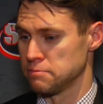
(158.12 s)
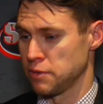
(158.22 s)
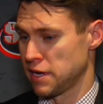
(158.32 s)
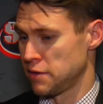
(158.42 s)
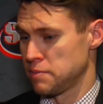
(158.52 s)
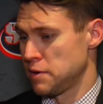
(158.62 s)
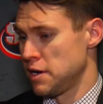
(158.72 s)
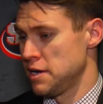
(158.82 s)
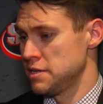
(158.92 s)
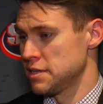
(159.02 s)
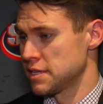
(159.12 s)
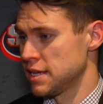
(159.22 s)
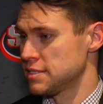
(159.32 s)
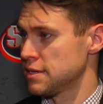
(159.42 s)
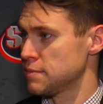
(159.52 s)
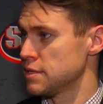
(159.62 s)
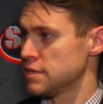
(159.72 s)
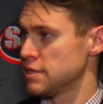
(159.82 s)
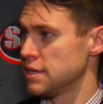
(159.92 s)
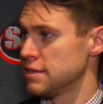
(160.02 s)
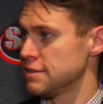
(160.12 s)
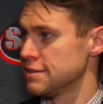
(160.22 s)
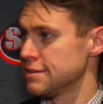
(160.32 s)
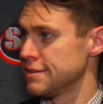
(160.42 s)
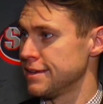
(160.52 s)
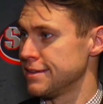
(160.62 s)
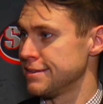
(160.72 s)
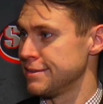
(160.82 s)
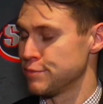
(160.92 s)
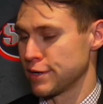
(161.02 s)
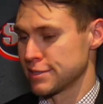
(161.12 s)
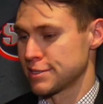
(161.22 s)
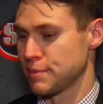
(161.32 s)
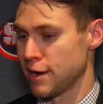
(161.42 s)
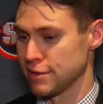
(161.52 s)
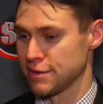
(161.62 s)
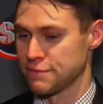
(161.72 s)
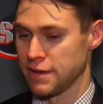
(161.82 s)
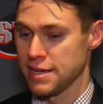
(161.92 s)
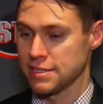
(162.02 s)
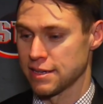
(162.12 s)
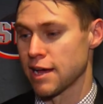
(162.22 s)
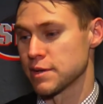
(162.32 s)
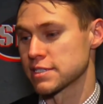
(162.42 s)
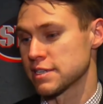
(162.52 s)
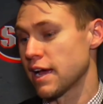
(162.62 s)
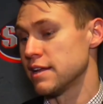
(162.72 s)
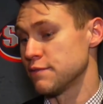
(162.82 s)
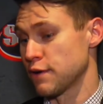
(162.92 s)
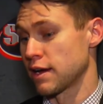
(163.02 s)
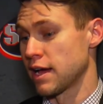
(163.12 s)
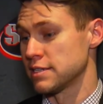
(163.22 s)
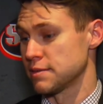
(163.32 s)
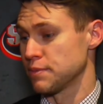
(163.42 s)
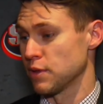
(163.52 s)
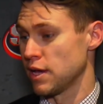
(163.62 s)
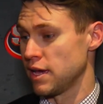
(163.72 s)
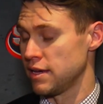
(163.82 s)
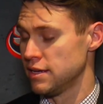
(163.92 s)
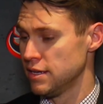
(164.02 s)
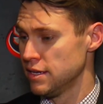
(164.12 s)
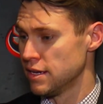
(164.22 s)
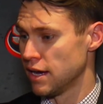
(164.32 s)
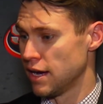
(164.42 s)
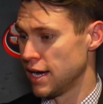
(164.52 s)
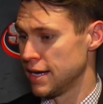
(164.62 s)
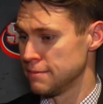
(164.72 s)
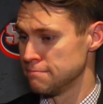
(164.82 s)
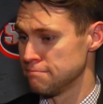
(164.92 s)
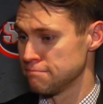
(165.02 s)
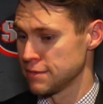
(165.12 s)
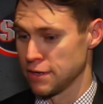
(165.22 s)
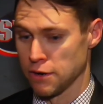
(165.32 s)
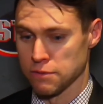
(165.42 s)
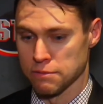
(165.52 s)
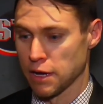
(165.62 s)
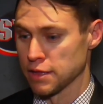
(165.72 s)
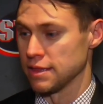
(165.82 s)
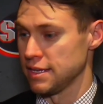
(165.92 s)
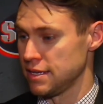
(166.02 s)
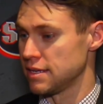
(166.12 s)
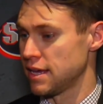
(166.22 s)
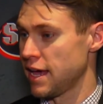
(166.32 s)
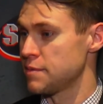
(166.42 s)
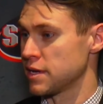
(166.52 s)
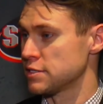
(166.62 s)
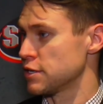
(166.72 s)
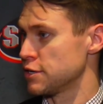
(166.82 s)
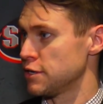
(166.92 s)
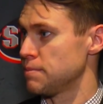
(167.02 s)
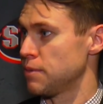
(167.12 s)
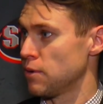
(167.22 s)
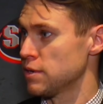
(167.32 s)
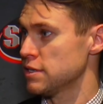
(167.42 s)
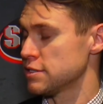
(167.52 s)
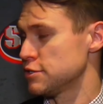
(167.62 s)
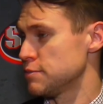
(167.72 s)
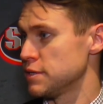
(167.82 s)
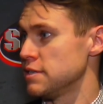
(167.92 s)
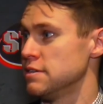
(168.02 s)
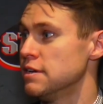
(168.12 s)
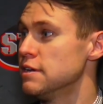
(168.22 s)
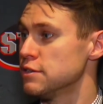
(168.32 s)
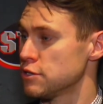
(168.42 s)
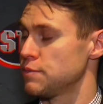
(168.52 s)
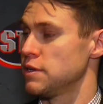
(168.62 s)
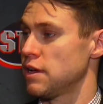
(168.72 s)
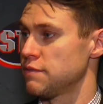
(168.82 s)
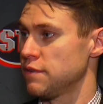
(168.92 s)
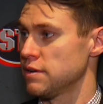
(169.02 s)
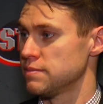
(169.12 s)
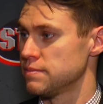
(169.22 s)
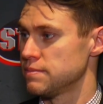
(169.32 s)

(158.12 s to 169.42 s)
Playing on the pond, like, that's something that brings a smile to your face, and I'm excited for our guys to play a league game against a good opponent. It should be a lot of fun.